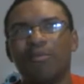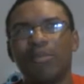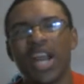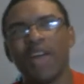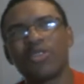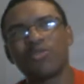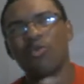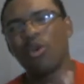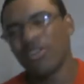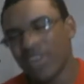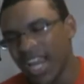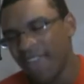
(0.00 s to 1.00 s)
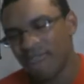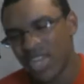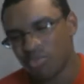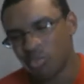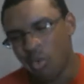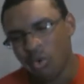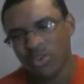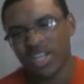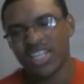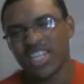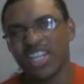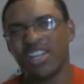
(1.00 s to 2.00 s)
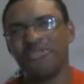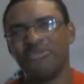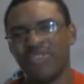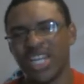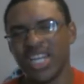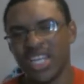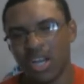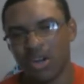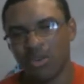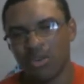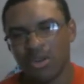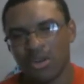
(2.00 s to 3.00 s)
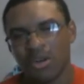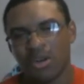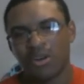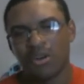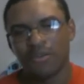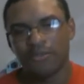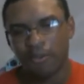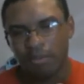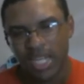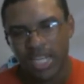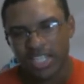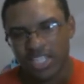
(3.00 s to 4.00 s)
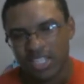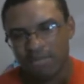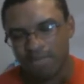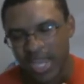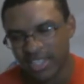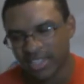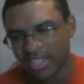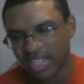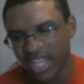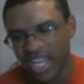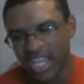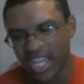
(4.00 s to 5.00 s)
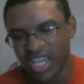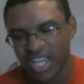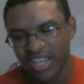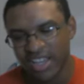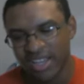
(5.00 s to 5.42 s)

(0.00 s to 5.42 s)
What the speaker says: But I was wondering if it warranted a video for me to just basically